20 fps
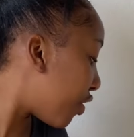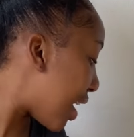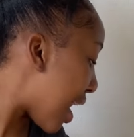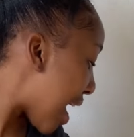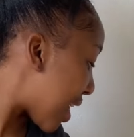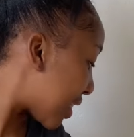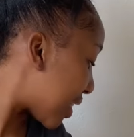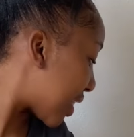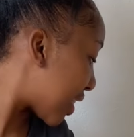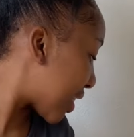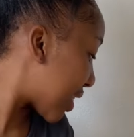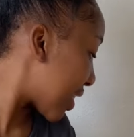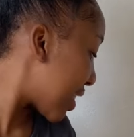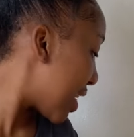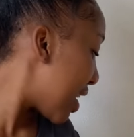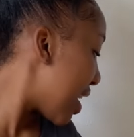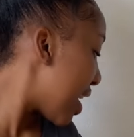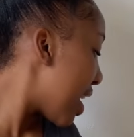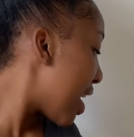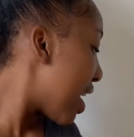last
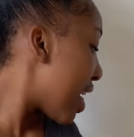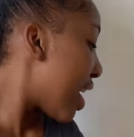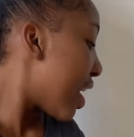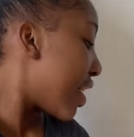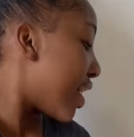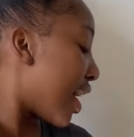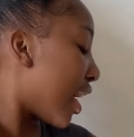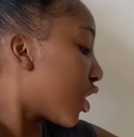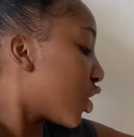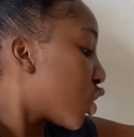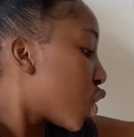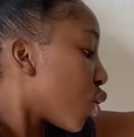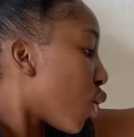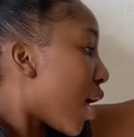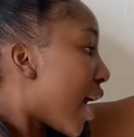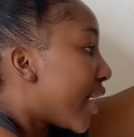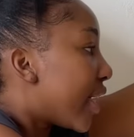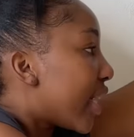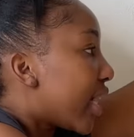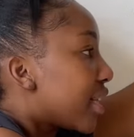next
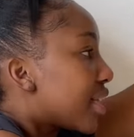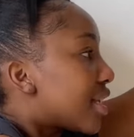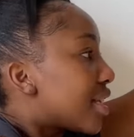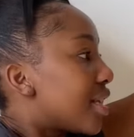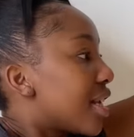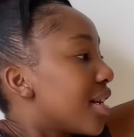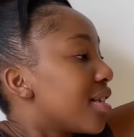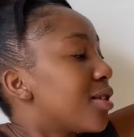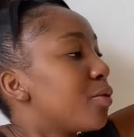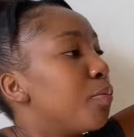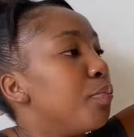one is this